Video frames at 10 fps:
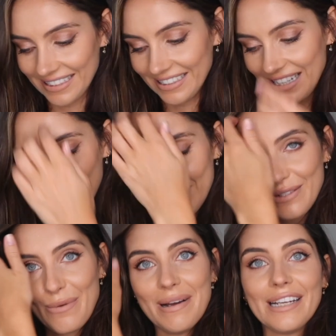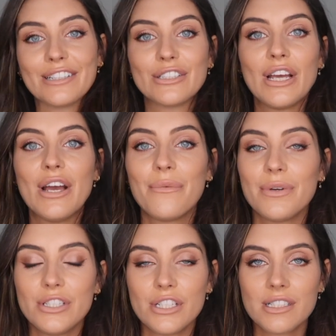I love it so much,
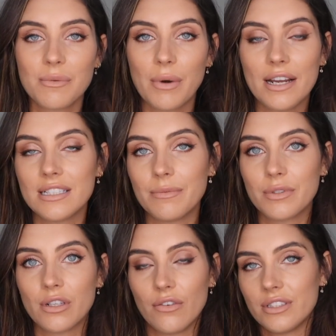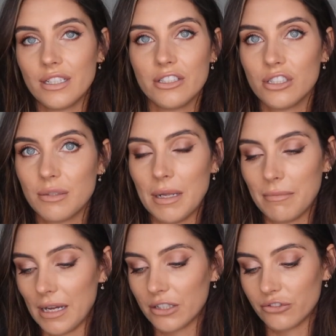which is surprising because obviously it is just
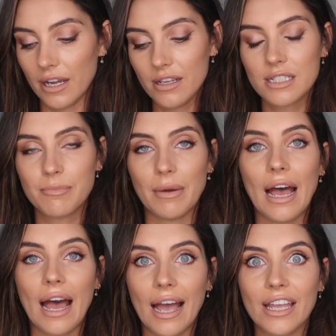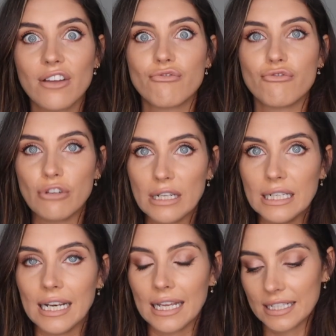plain black dress, but I
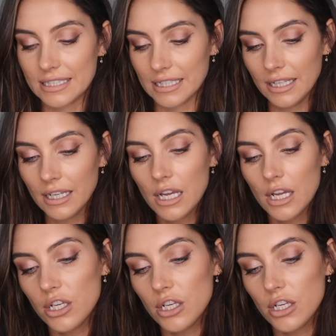really liked it.